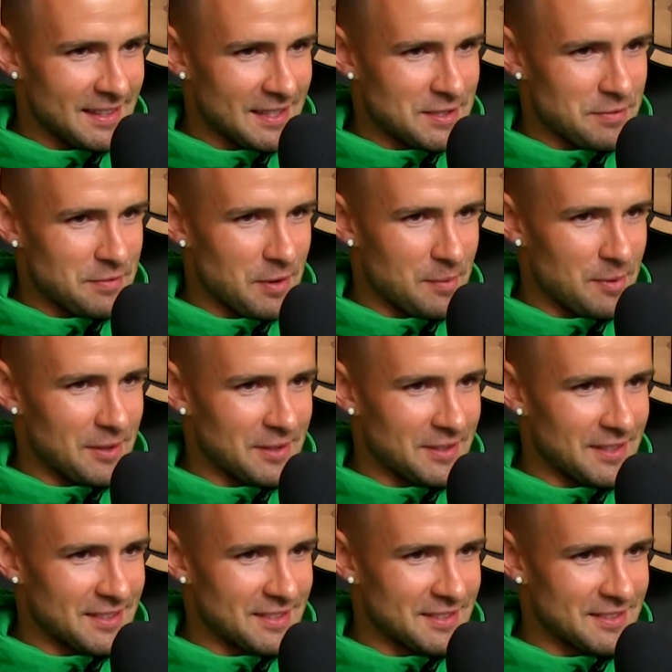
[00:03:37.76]
as a footballer,
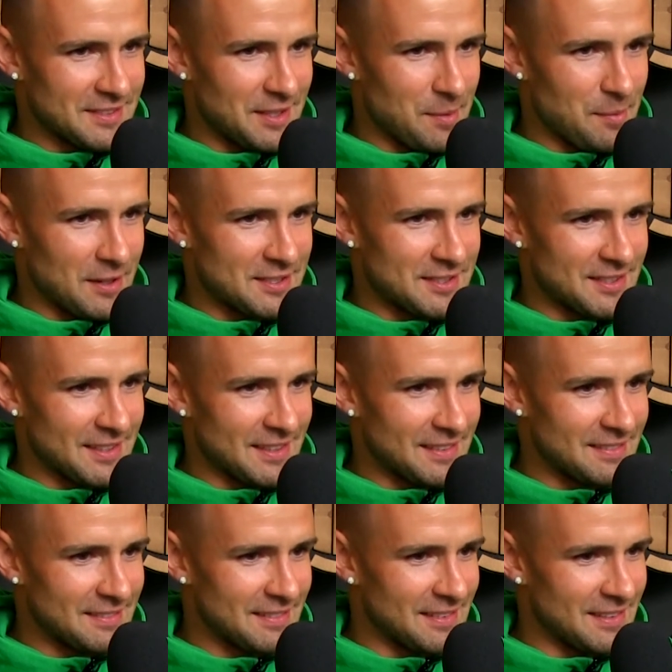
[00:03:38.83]
there's not much
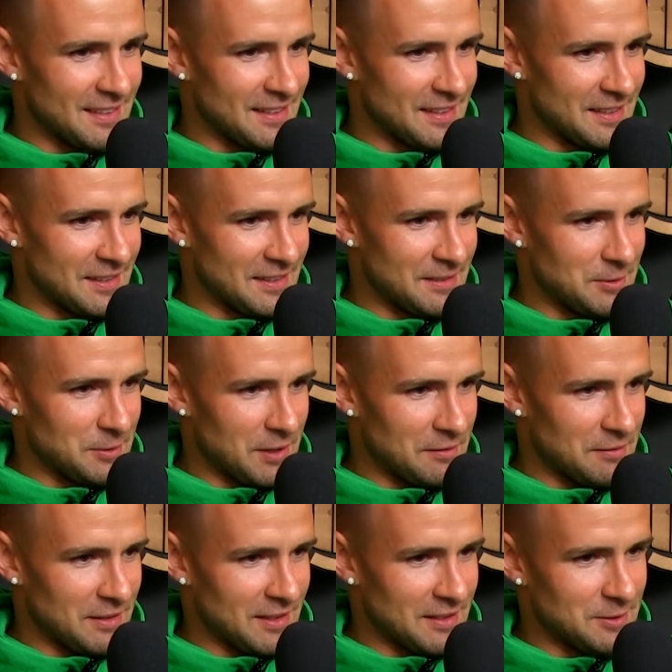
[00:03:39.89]
thing you
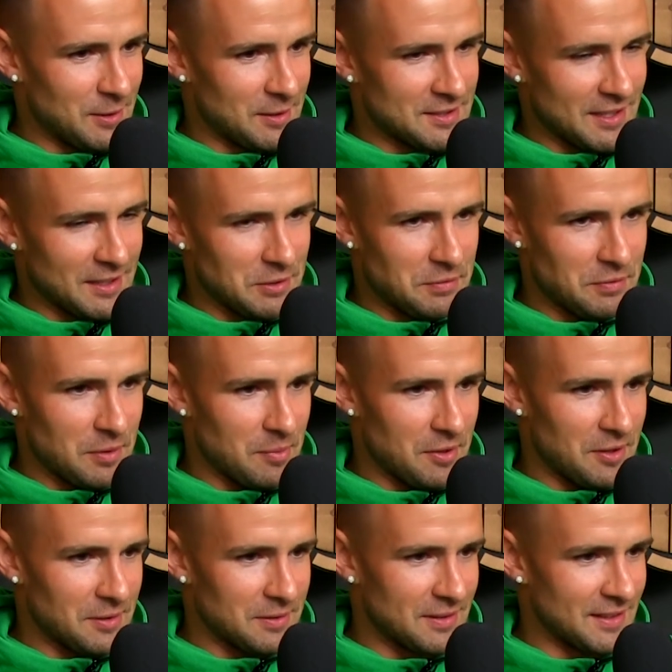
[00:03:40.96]
can really do outside of
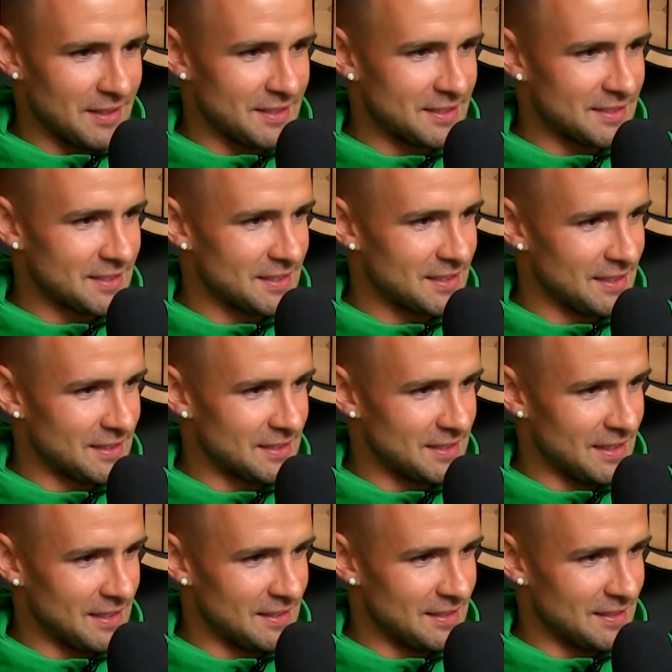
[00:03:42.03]
football. It's
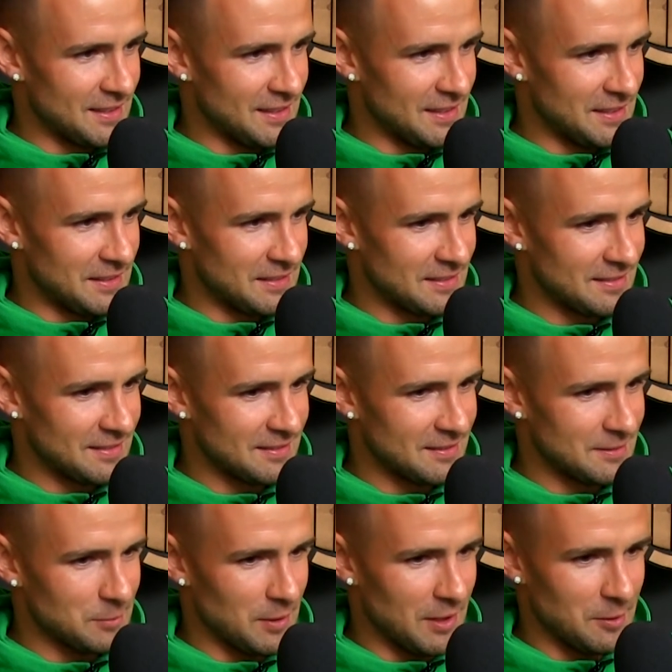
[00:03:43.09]
that
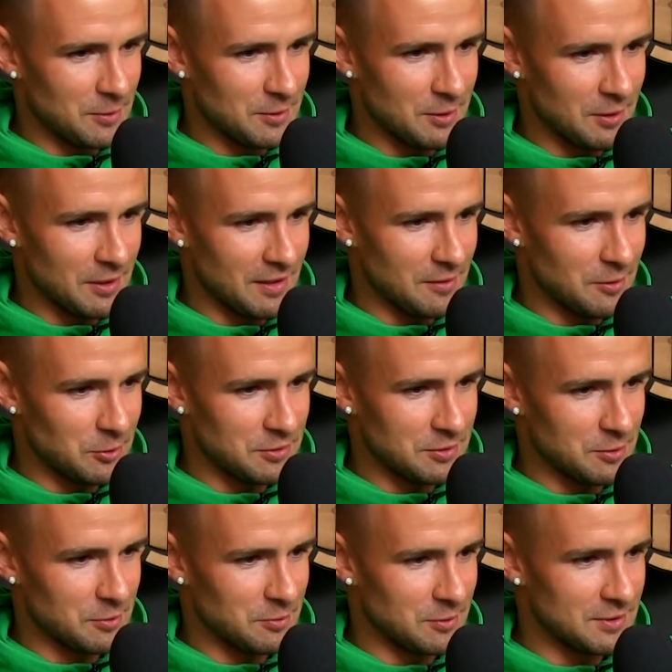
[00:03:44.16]
what I would call an old
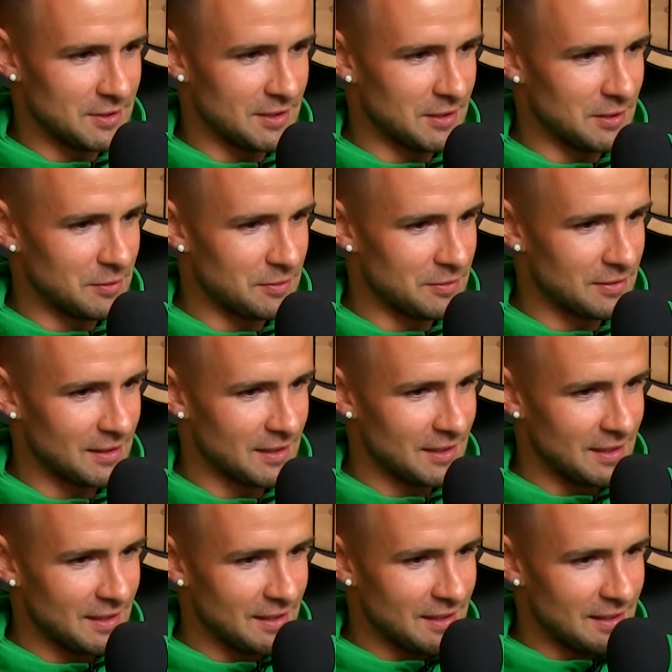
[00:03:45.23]
school routine of
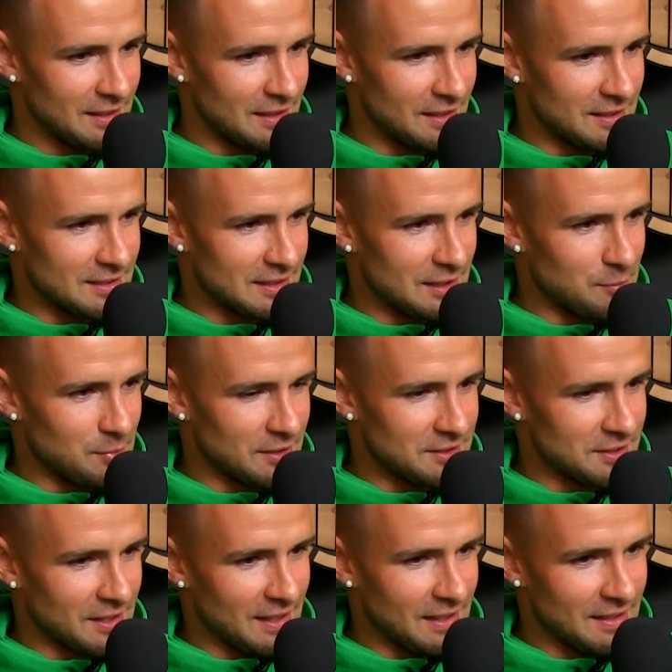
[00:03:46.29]
eat, sleep, and
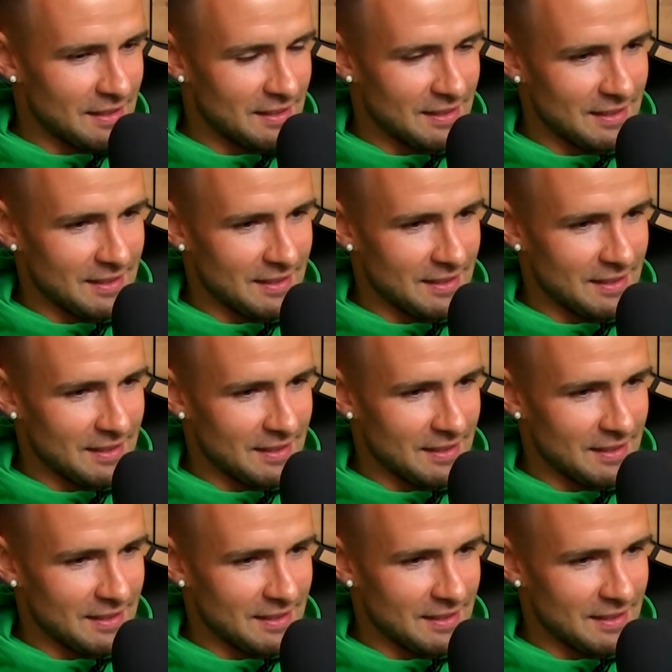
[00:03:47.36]
train.